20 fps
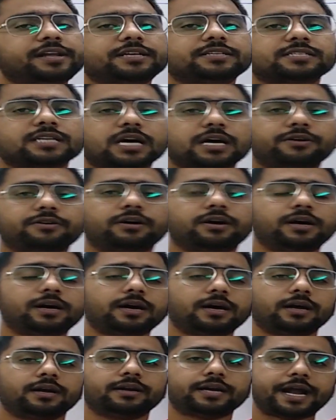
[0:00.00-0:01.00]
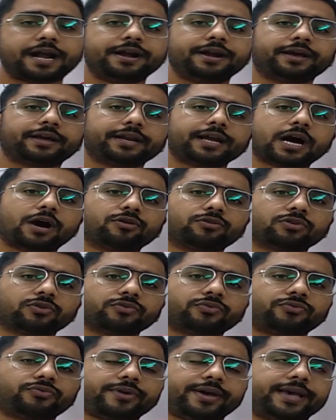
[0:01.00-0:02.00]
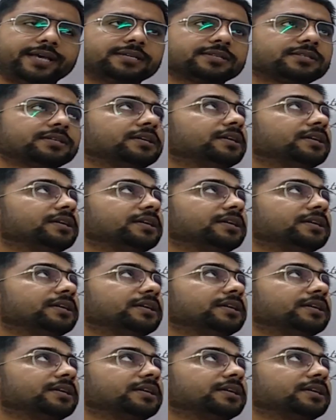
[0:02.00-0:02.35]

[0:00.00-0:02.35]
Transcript: is 9 degree out of phase,